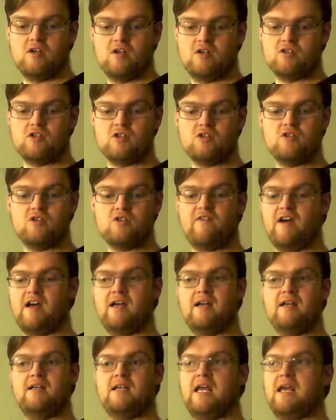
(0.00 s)
should you
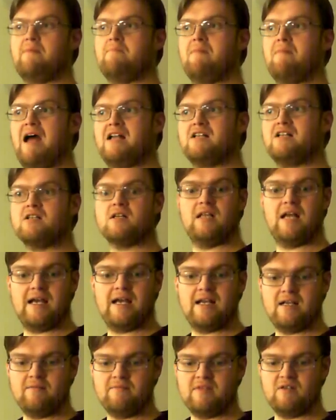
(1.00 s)
find a magical
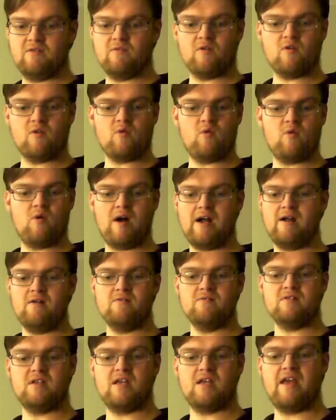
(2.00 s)
item that
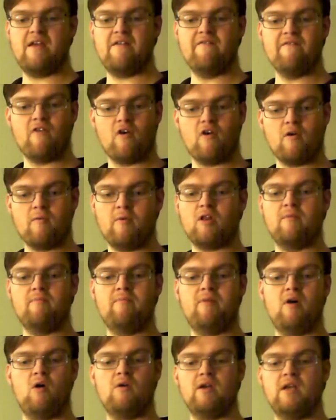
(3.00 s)
requires a verbal
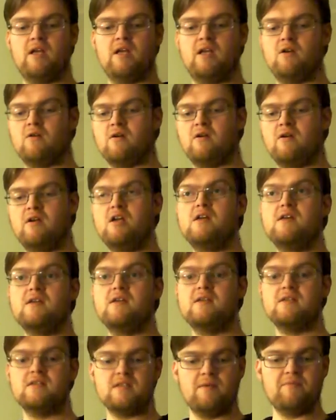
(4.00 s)
component or
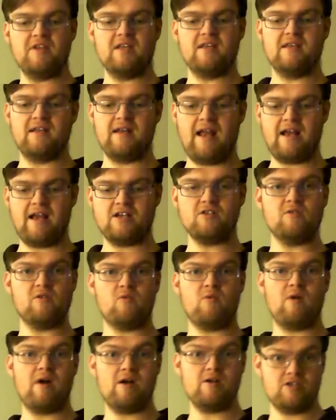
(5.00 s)
something that actually
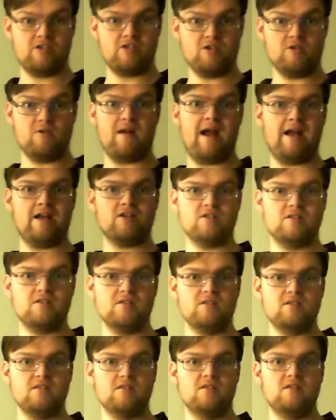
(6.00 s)
requires your
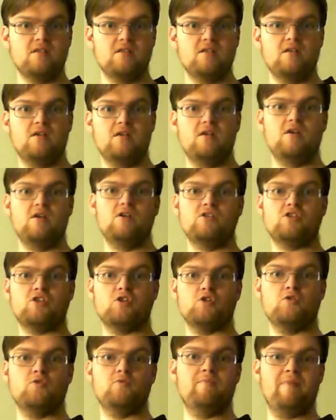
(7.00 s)
actions
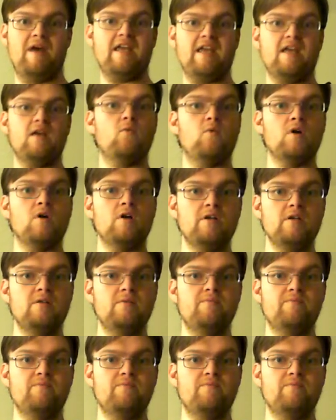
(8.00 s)
to make it work,